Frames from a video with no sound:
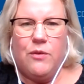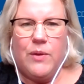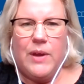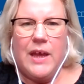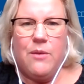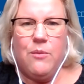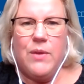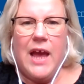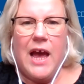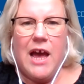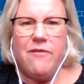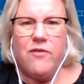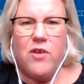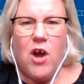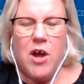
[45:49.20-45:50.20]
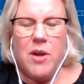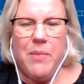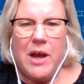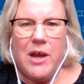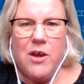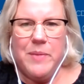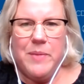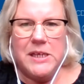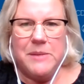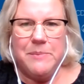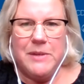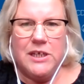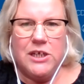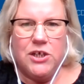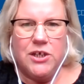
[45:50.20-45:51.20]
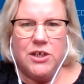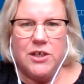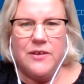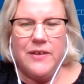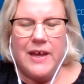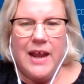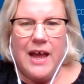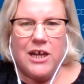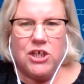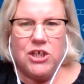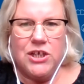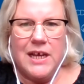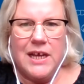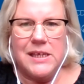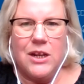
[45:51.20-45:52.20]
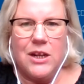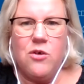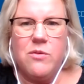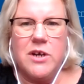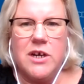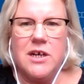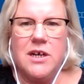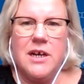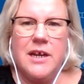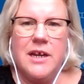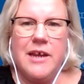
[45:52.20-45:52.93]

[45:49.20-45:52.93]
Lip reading: can we have non-bio-based material that actually has a lower